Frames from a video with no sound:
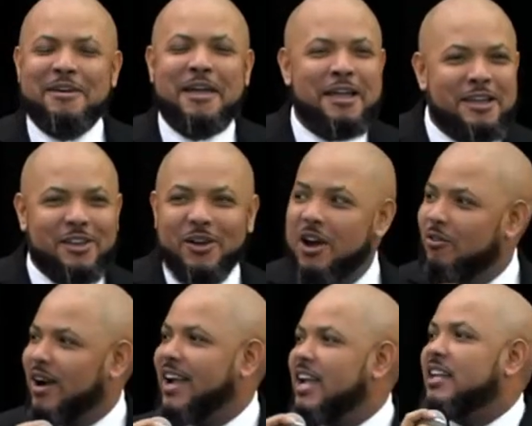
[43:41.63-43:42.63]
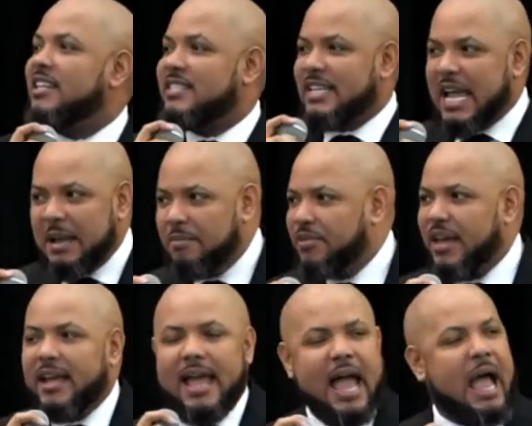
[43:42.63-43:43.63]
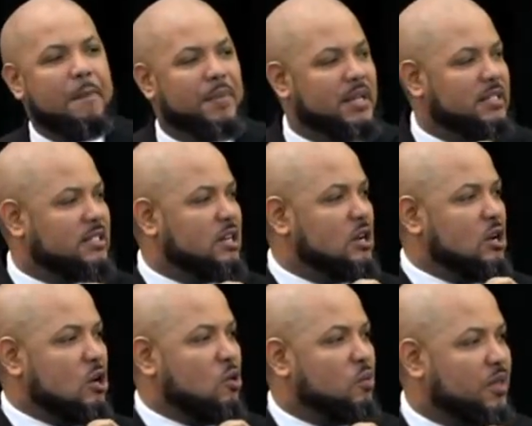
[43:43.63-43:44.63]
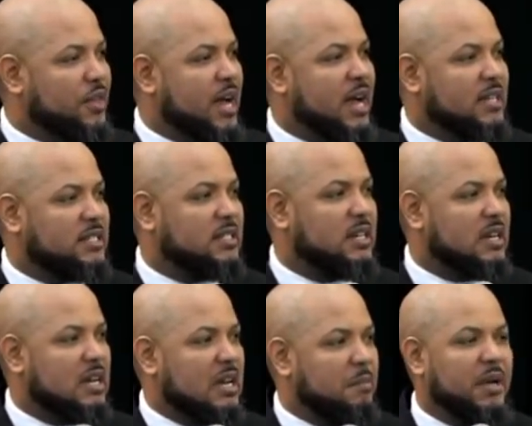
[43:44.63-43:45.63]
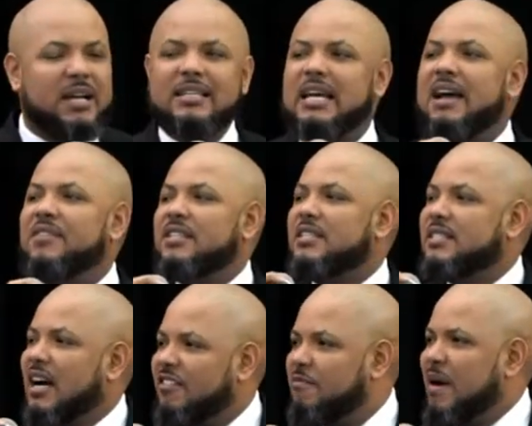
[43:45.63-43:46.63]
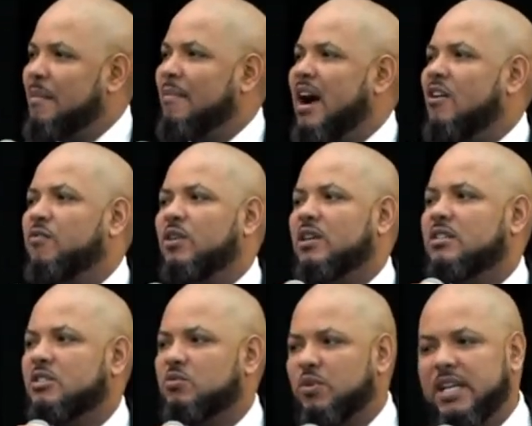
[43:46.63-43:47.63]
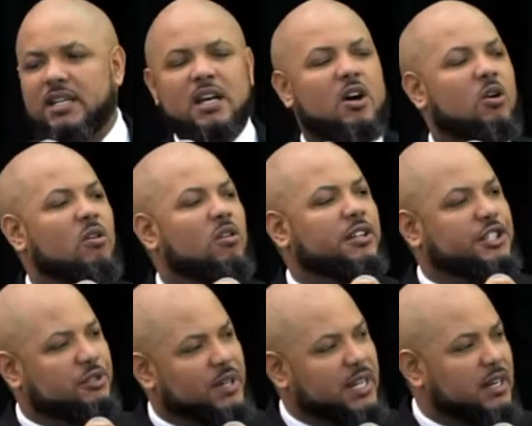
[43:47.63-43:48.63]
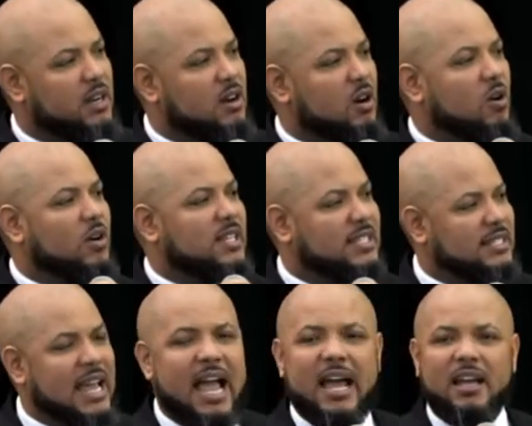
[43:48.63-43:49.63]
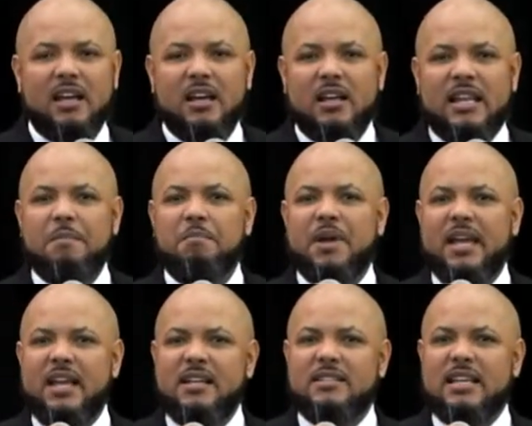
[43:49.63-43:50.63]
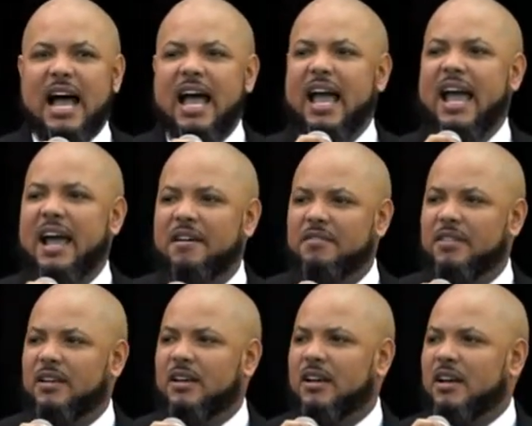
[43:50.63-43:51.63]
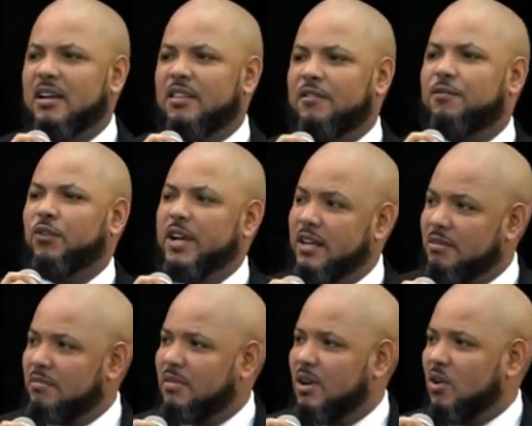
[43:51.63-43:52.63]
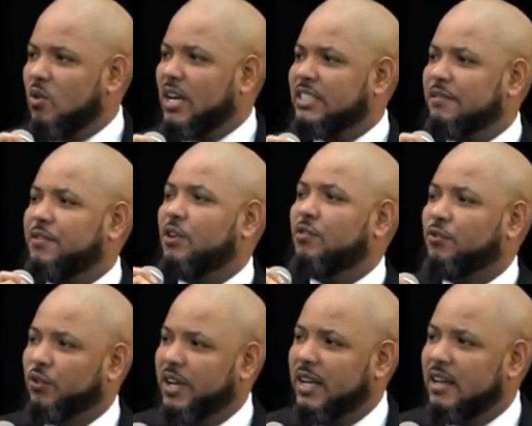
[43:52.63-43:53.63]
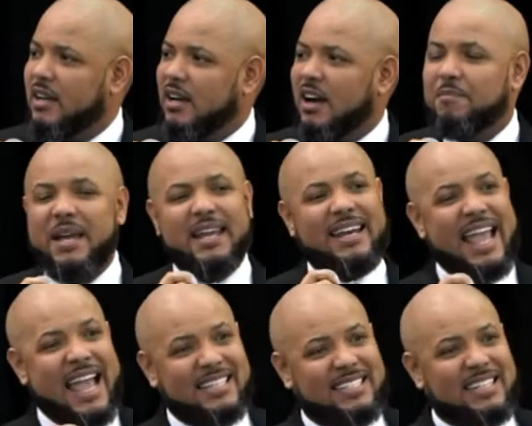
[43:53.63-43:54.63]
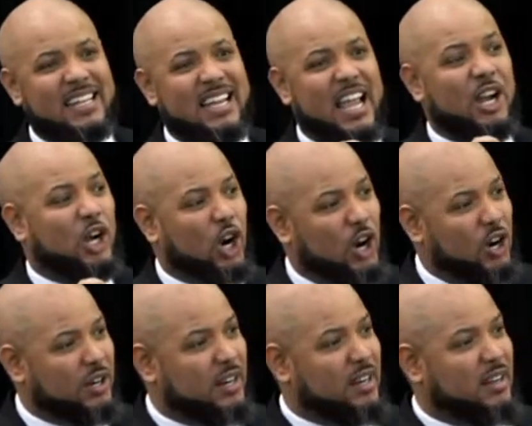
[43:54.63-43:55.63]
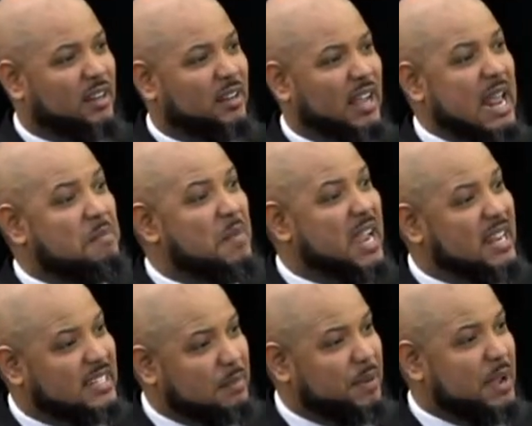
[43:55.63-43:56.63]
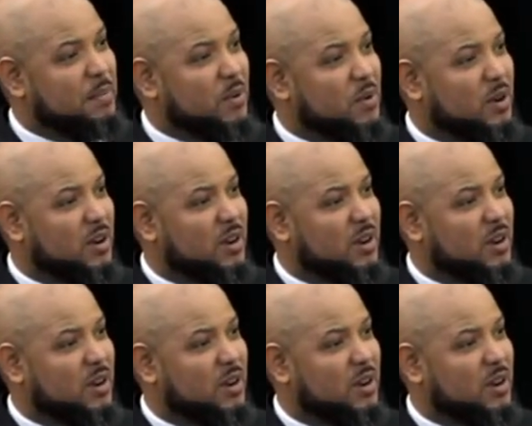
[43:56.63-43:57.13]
Thank you." Right? And the same thing happens with us because I haven't stuffed my mouth with a sweet or a treat or a snack that means I have the, the freedom, or I should feel free of being nasty and curt and mean to people